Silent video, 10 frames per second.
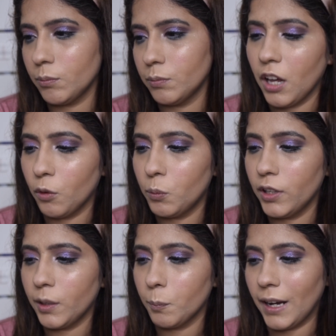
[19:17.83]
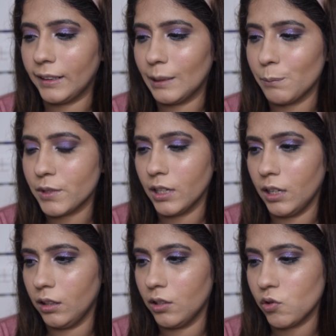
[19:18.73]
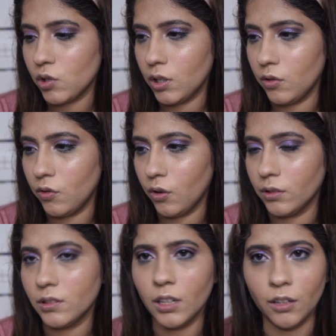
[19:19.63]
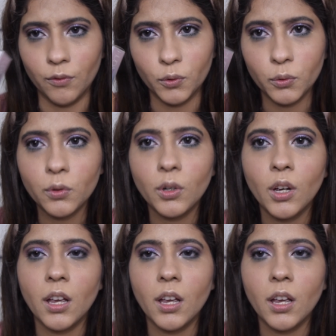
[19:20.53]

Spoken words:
Power Bullet Matte Lipstick in the shade Rendezvous,